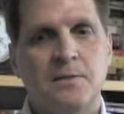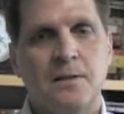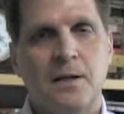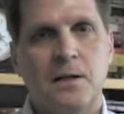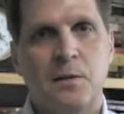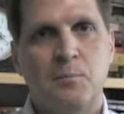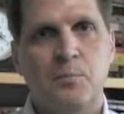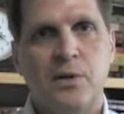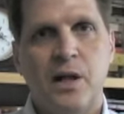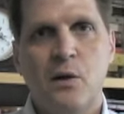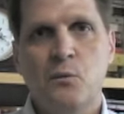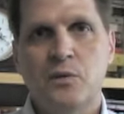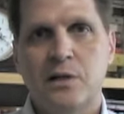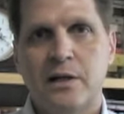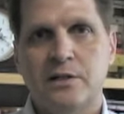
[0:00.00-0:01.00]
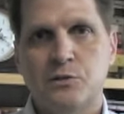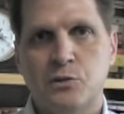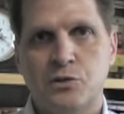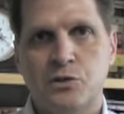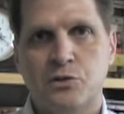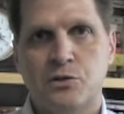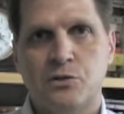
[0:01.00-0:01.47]
But I would like to
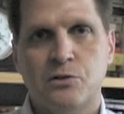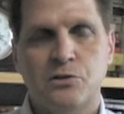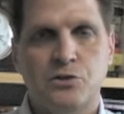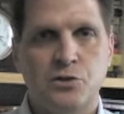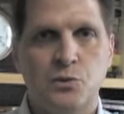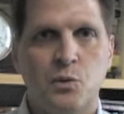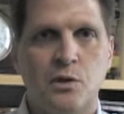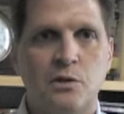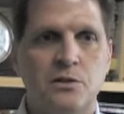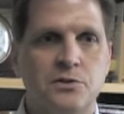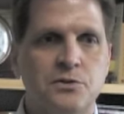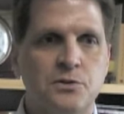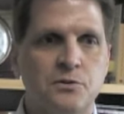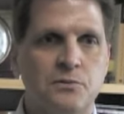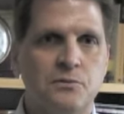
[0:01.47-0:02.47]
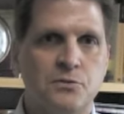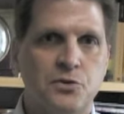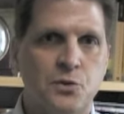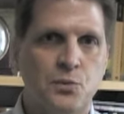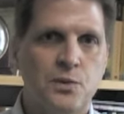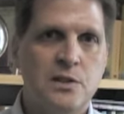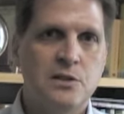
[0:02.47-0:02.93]
encourage you all to
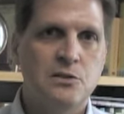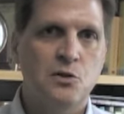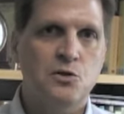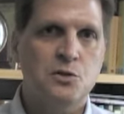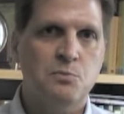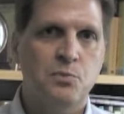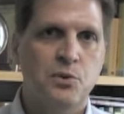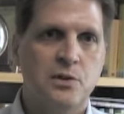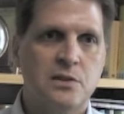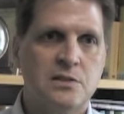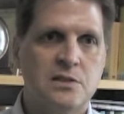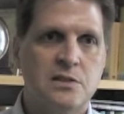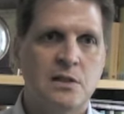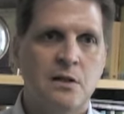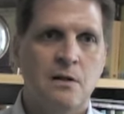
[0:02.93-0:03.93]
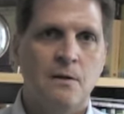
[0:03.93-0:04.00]
read those books